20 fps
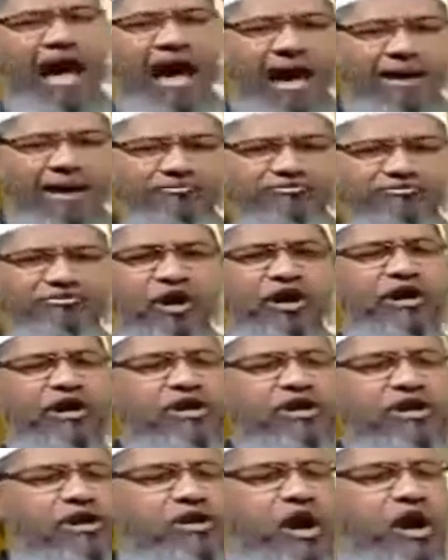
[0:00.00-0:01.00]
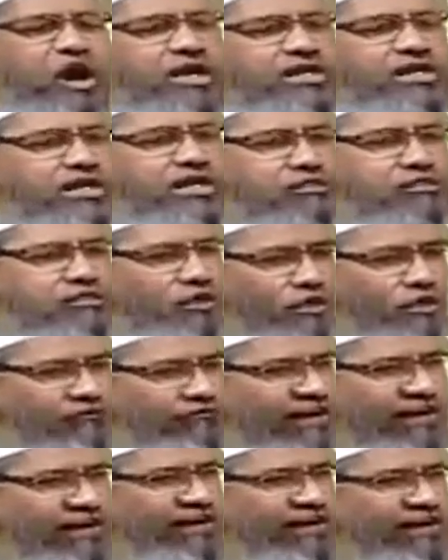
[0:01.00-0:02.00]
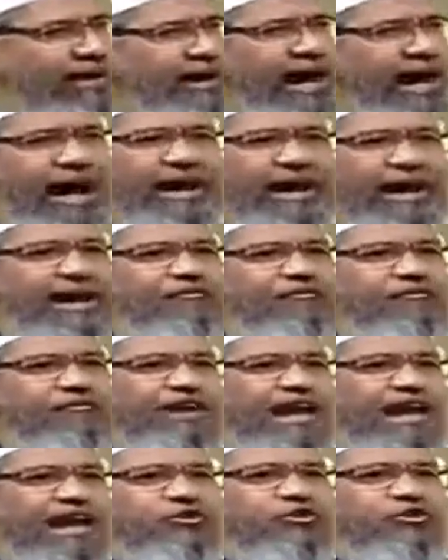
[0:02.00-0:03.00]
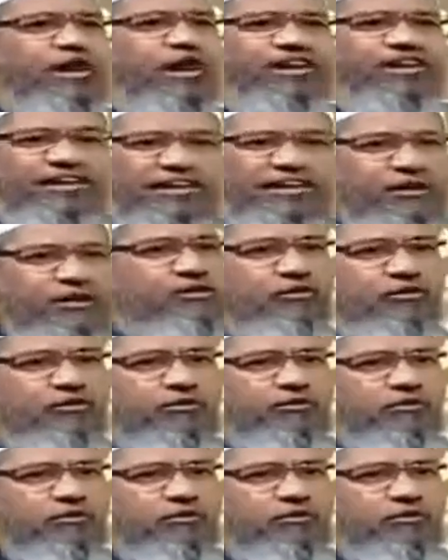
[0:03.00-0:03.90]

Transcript: I'm sorry, your knowledge is so weak, and I wouldn't like to continue.